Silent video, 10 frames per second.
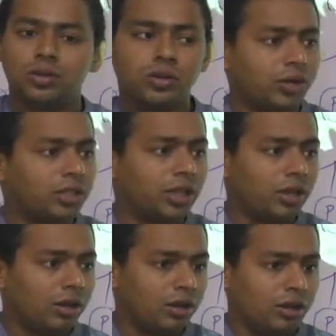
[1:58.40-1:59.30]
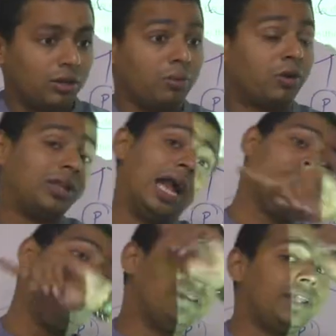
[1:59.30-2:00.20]
You understand? Because that
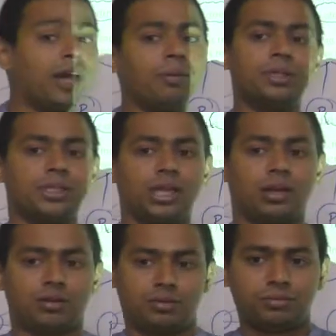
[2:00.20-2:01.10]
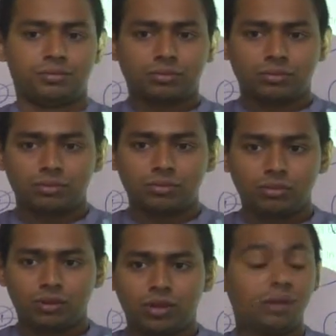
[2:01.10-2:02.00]
will be their mistake
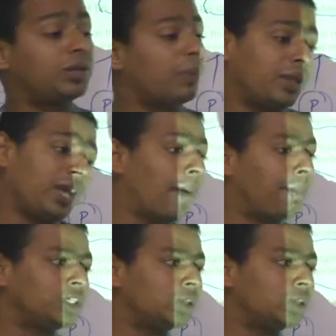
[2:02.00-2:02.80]
if something happens